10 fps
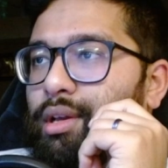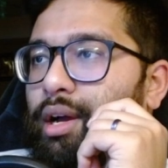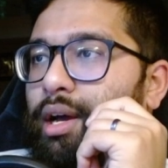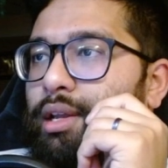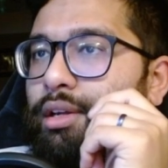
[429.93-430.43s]

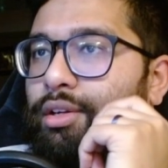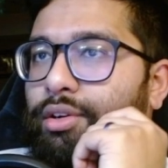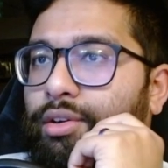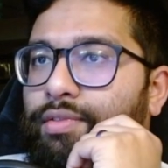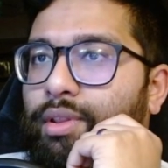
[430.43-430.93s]
kind of
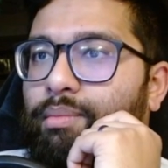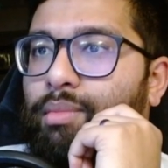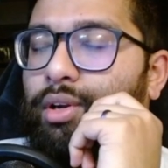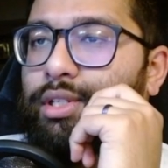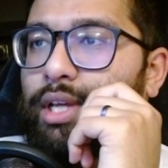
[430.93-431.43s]
good for the
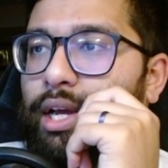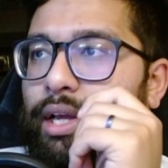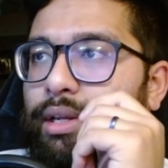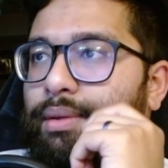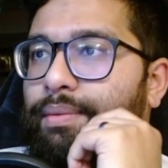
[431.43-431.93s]

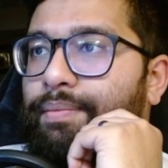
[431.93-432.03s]
Murktide.